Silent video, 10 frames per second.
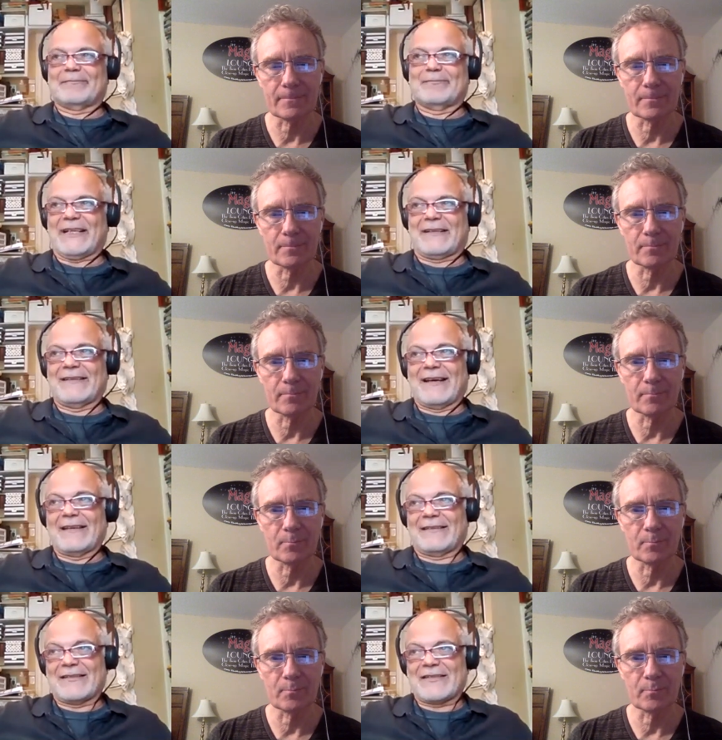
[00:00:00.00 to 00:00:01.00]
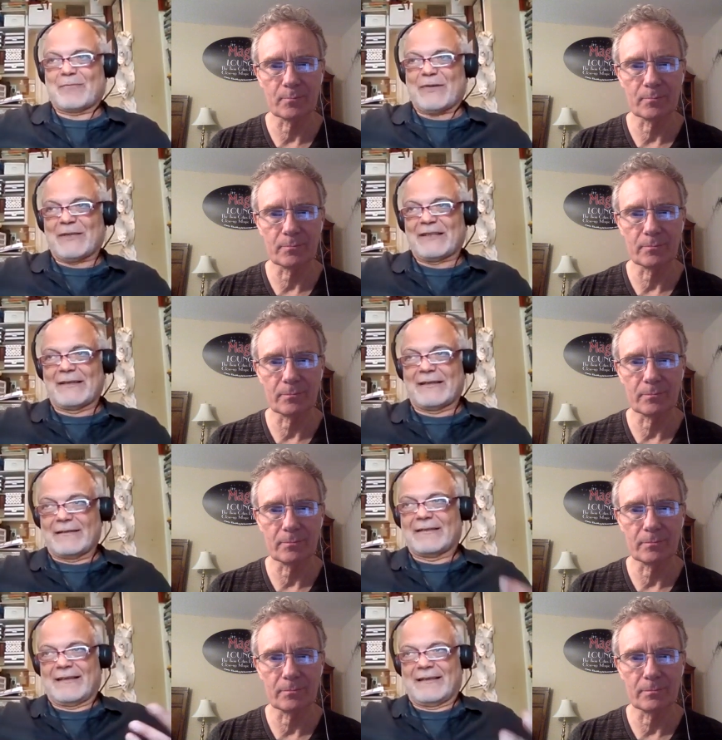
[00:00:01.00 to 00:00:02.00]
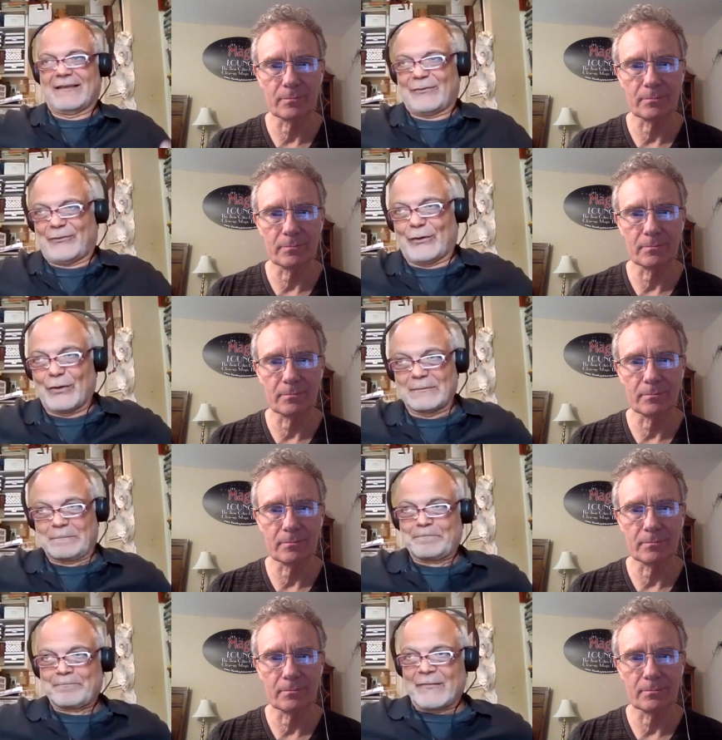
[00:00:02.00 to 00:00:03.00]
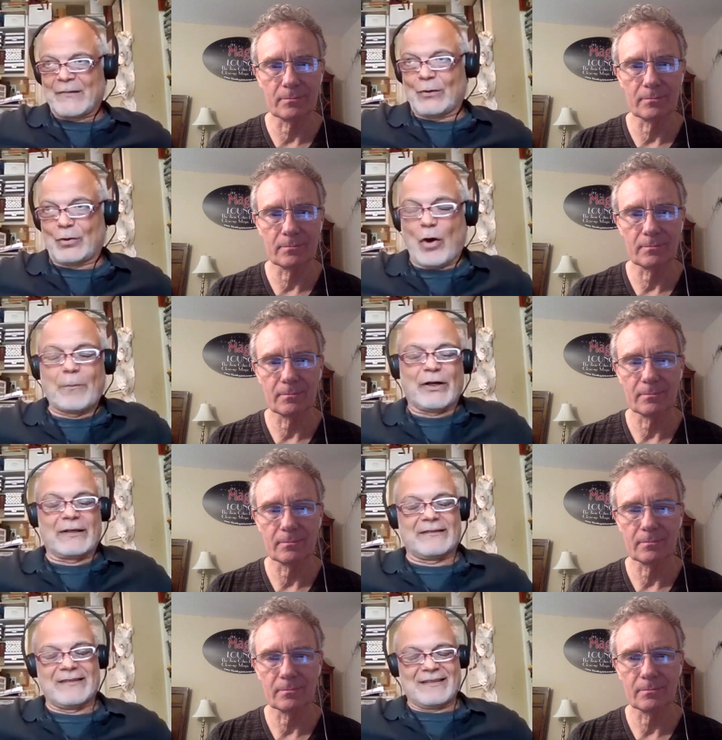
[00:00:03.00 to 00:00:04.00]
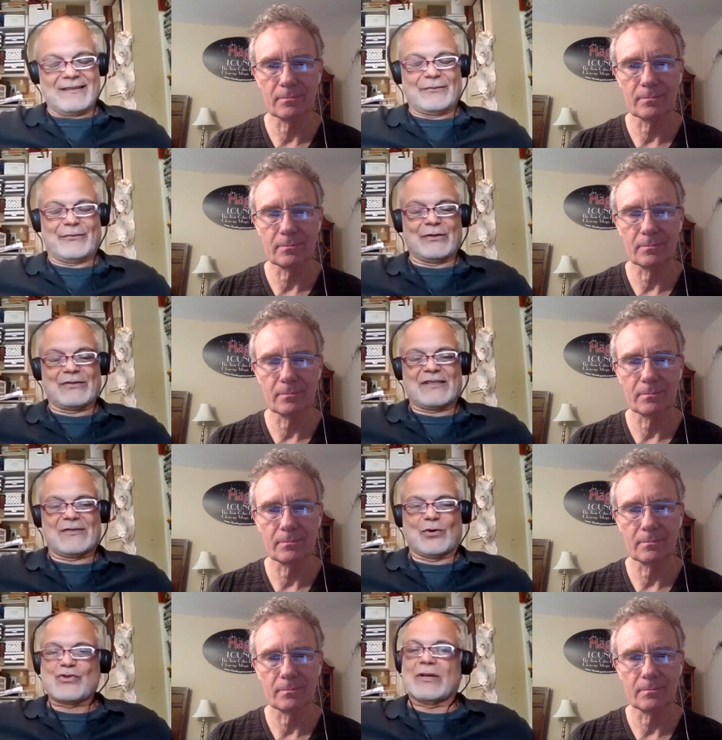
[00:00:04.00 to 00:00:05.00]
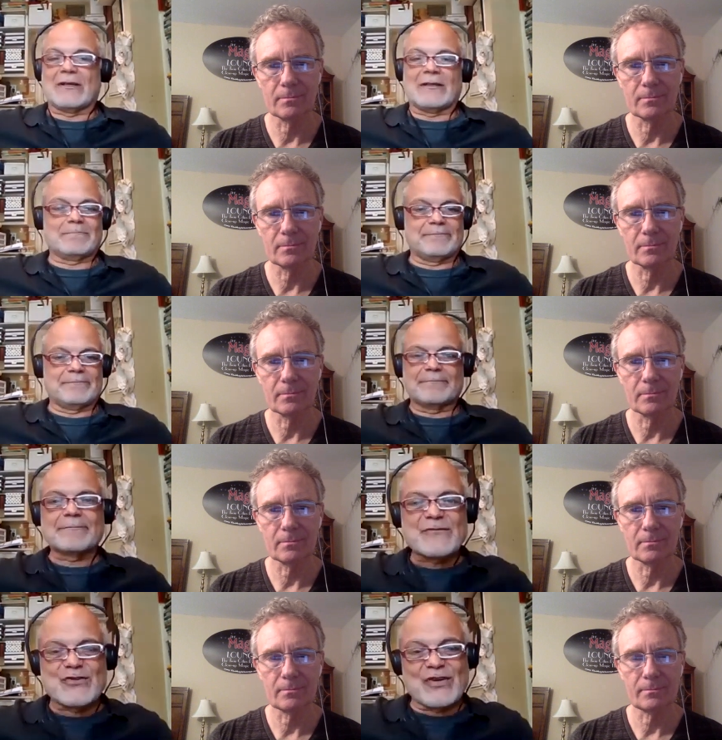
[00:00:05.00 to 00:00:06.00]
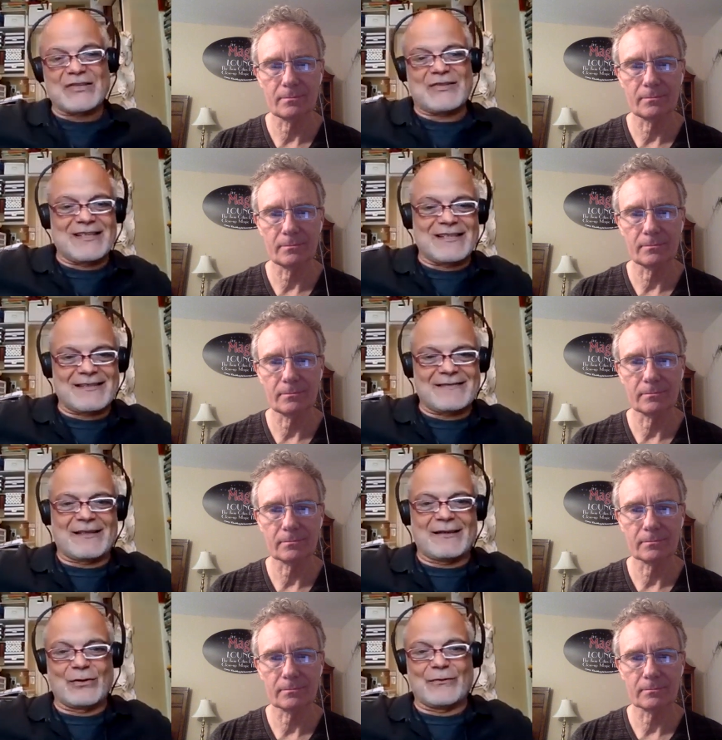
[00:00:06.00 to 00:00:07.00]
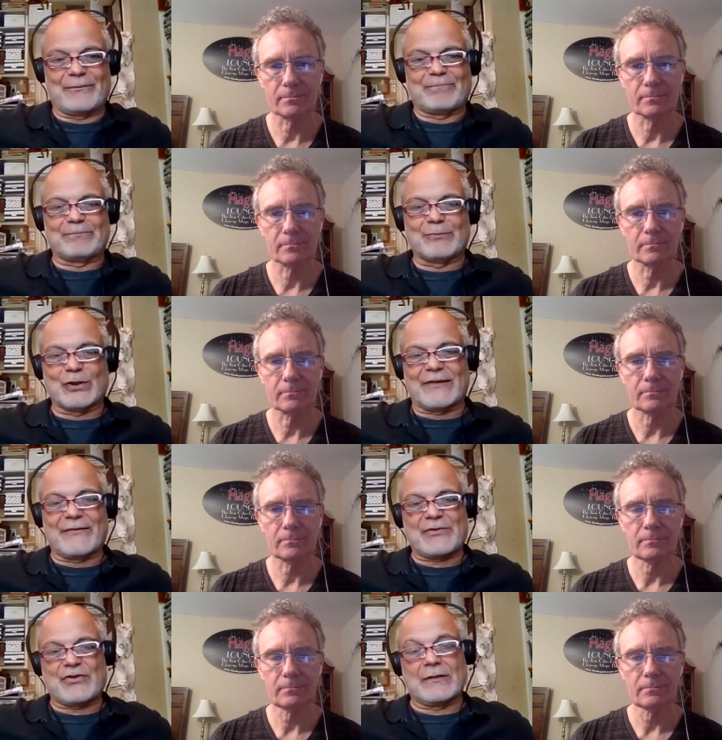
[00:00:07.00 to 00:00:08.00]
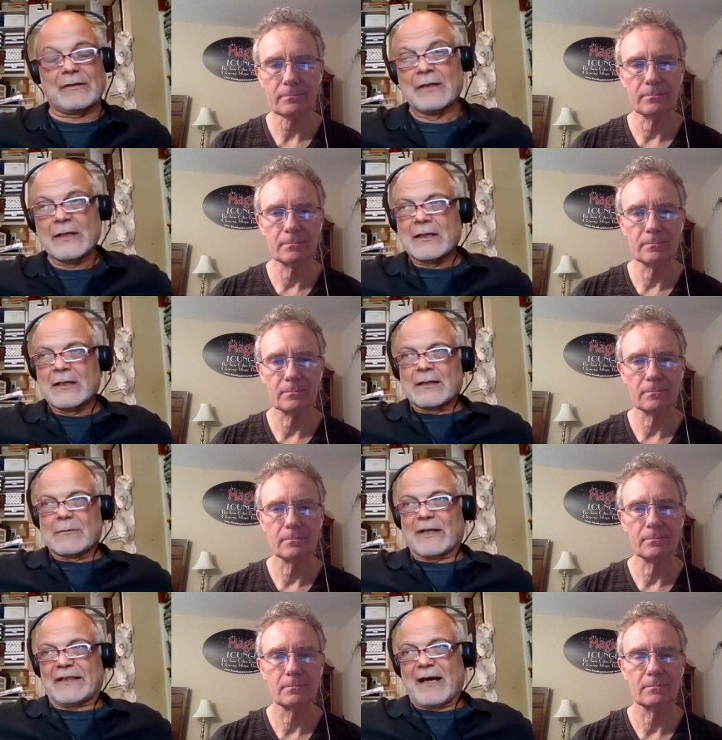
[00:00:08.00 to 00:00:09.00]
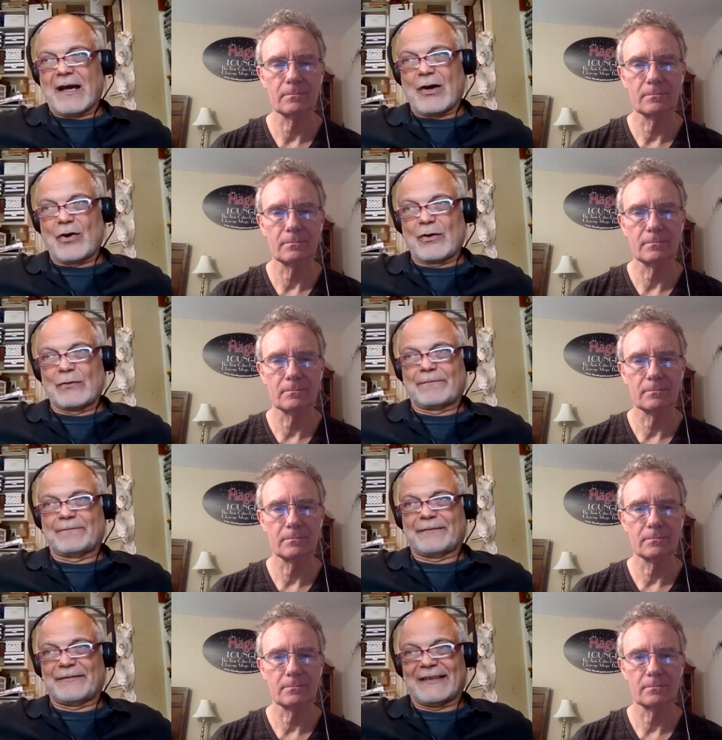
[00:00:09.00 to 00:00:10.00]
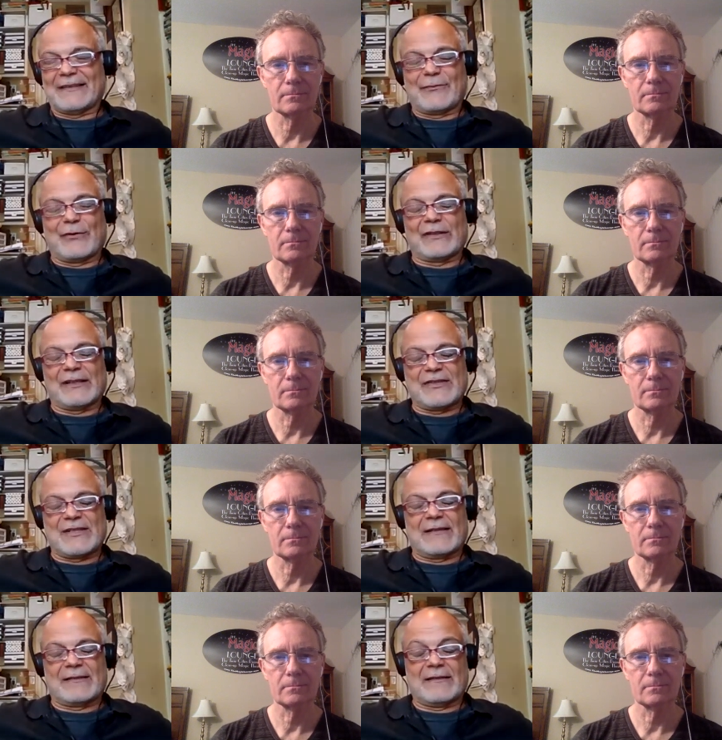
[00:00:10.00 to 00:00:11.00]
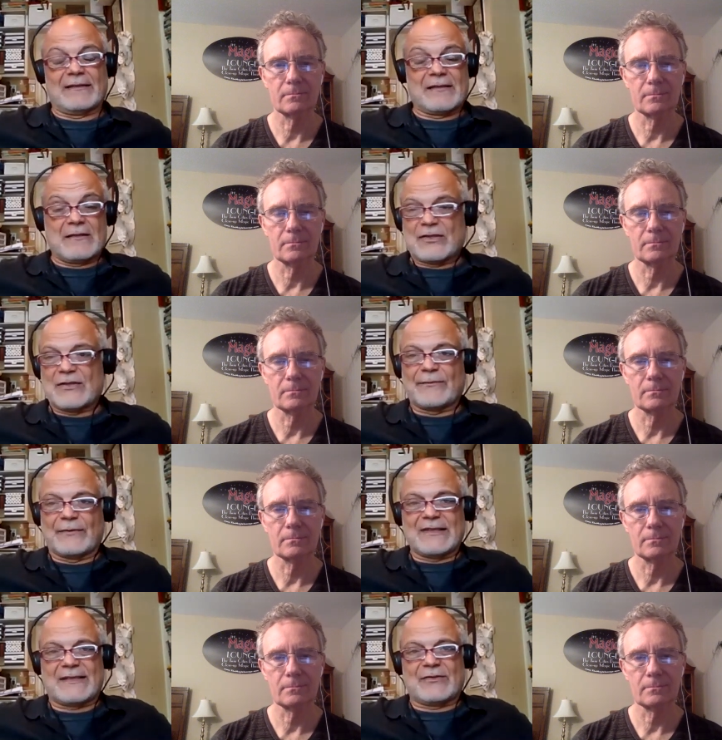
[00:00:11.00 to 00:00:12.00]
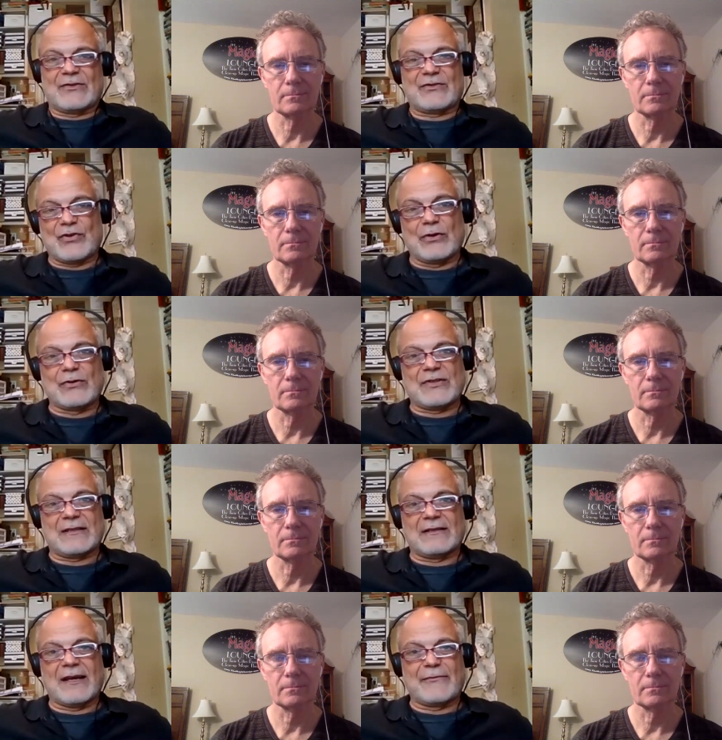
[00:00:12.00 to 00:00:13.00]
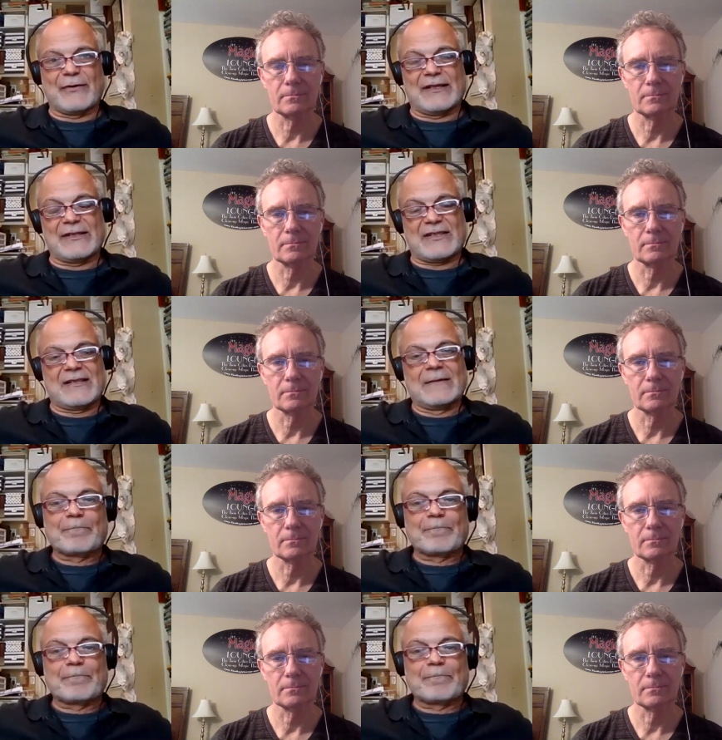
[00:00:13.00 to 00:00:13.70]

Speaker 1: back in the 80s, people did did it for or corporate did it for social justice kind of motivation. But now, 30, 40 years later, there is lots of research that shows that diverse